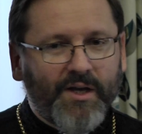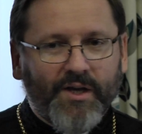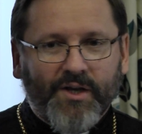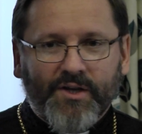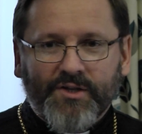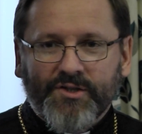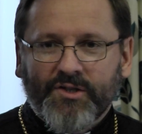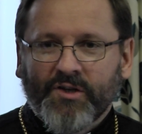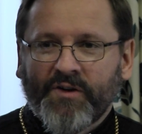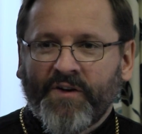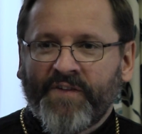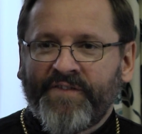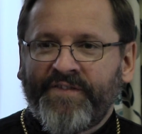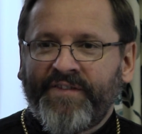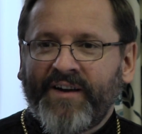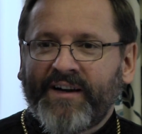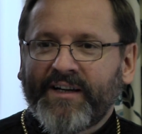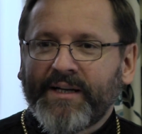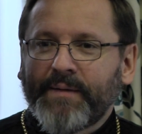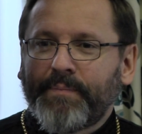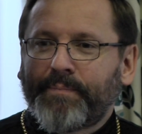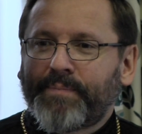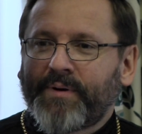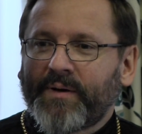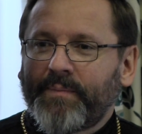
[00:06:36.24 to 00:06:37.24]
So a
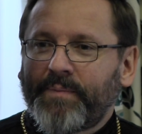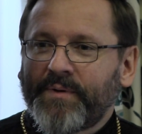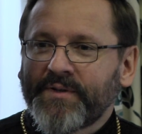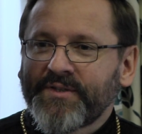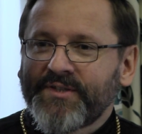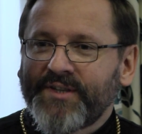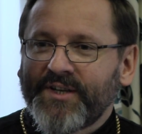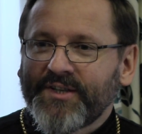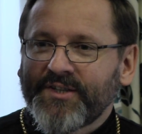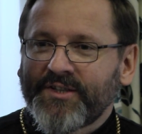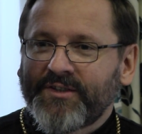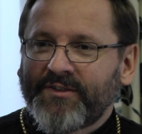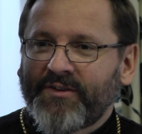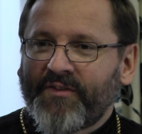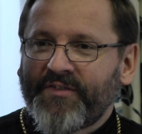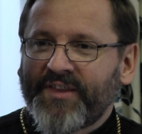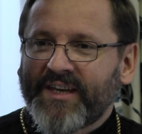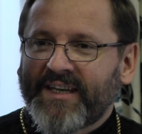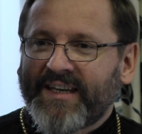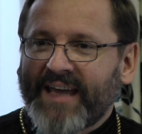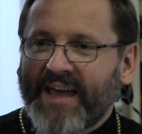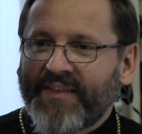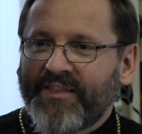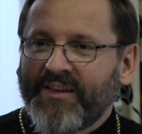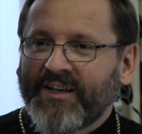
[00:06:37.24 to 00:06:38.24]
very proposition of the
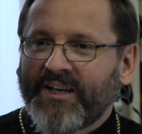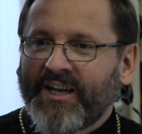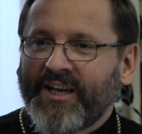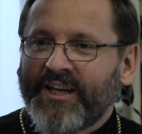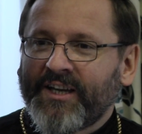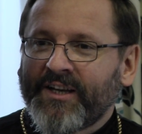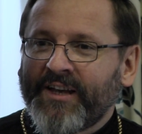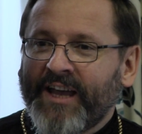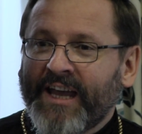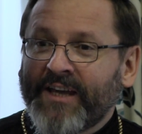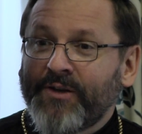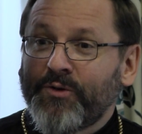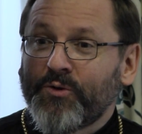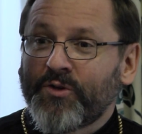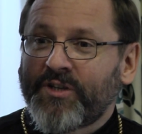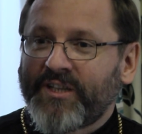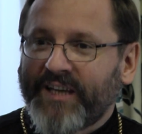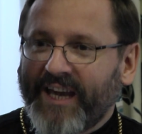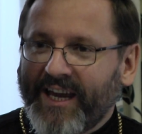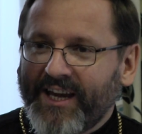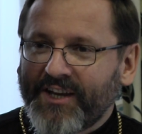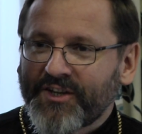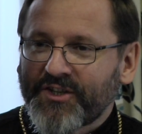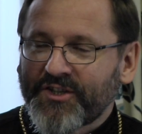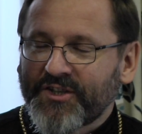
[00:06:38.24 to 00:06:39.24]
Catholic
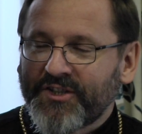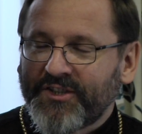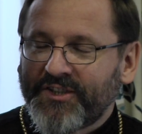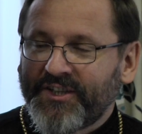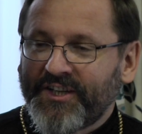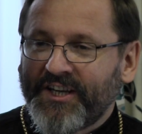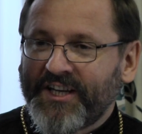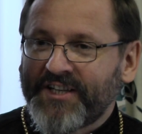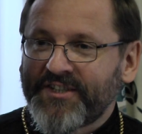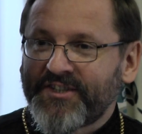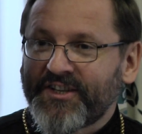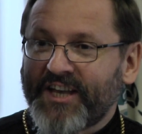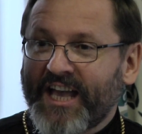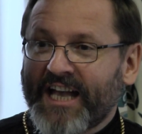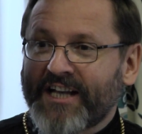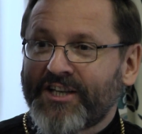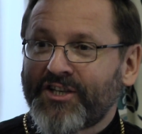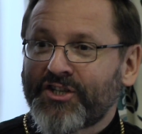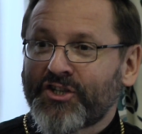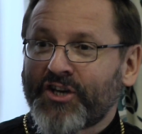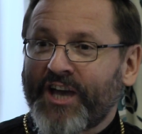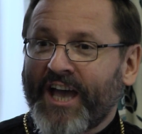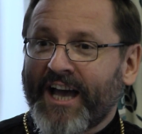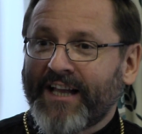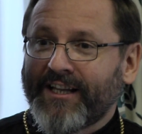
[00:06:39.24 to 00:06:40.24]
education is a
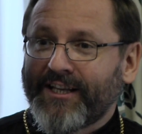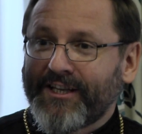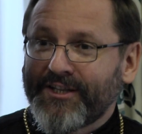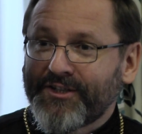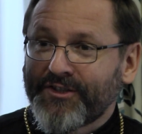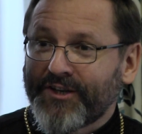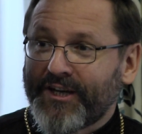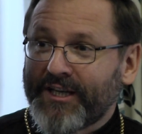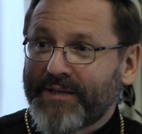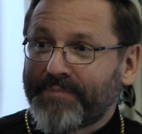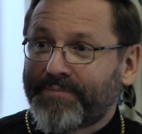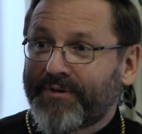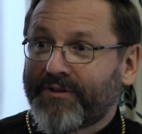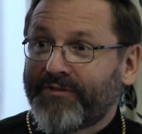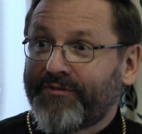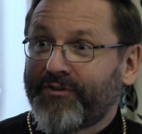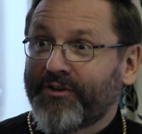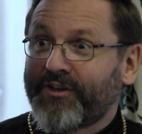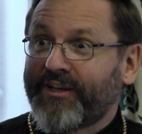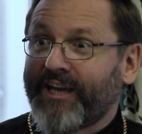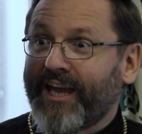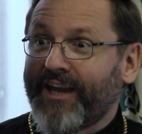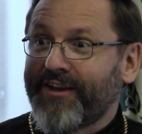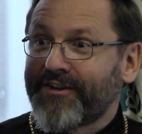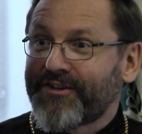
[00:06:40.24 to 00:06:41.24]
challenge and
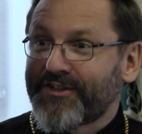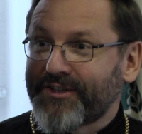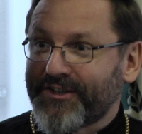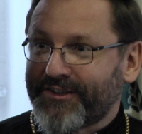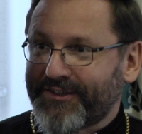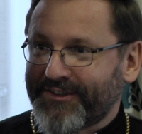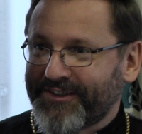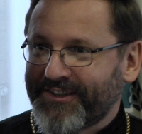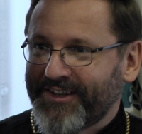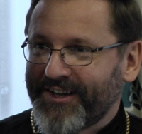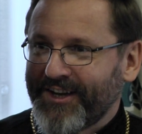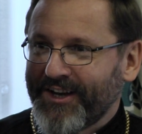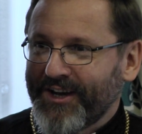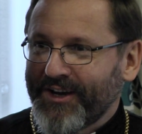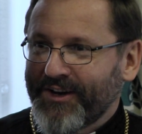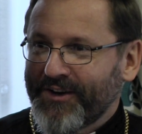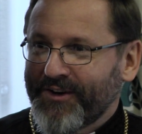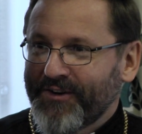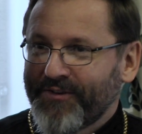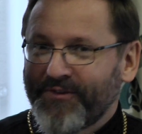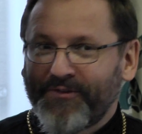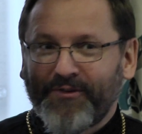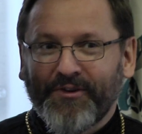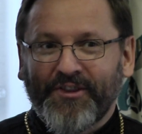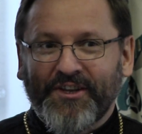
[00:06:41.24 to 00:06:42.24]
provocation
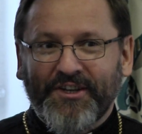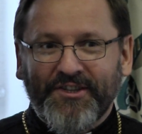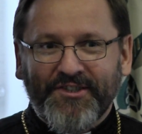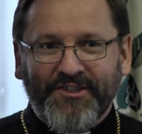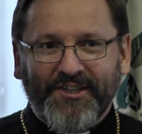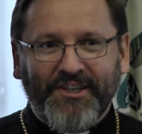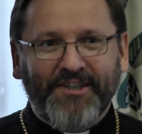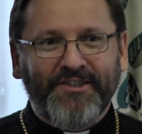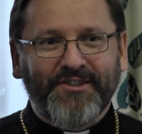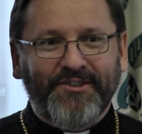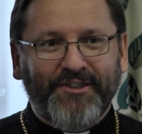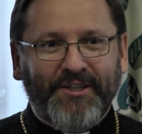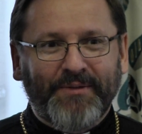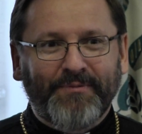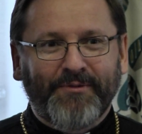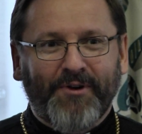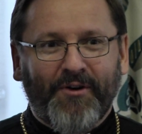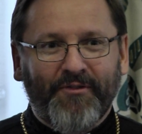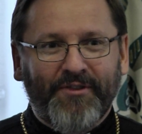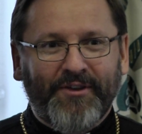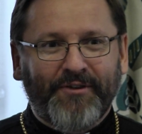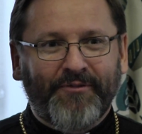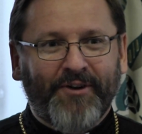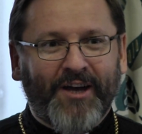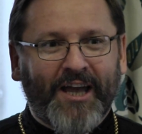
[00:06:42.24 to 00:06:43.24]
for the system
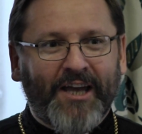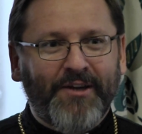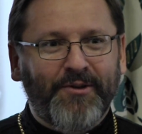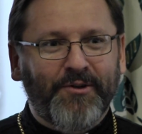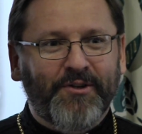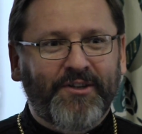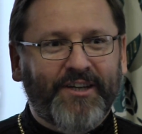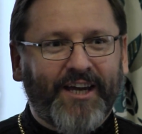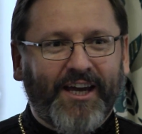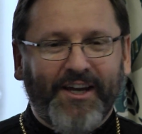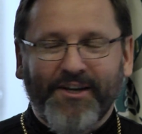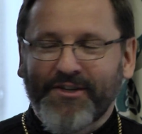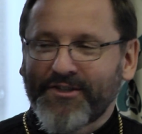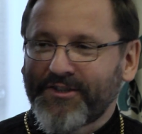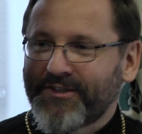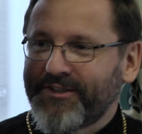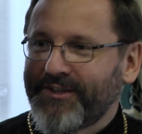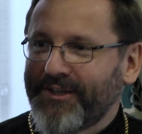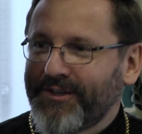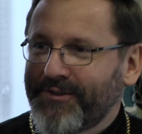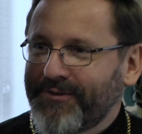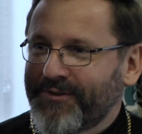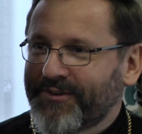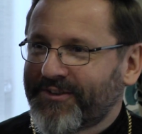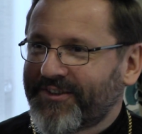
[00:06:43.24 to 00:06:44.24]
of the education
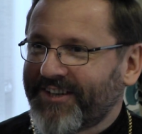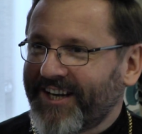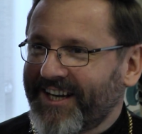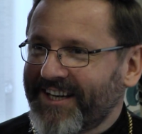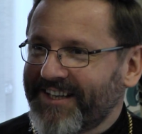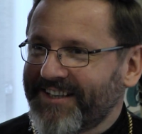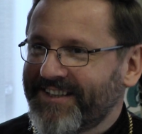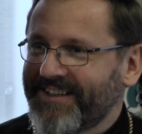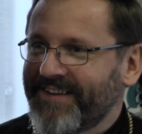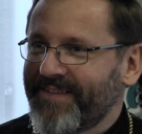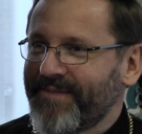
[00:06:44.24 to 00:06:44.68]
in Ukraine.